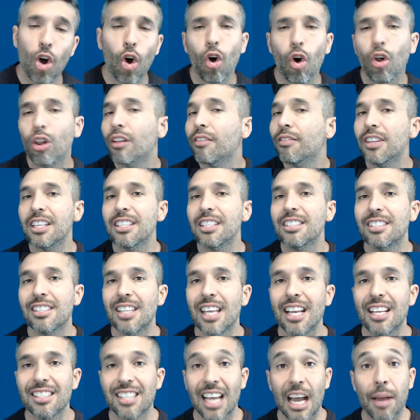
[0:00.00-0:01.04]
all of these
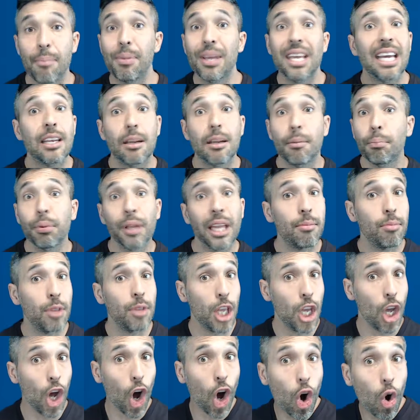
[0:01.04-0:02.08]
things. I began to blame the
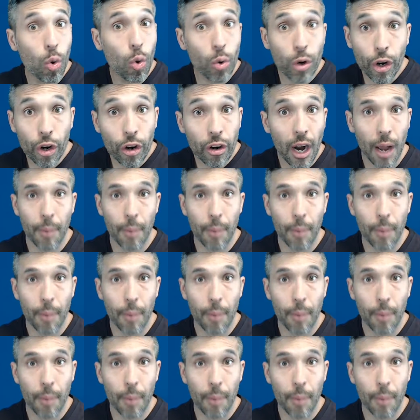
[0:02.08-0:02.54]
owner.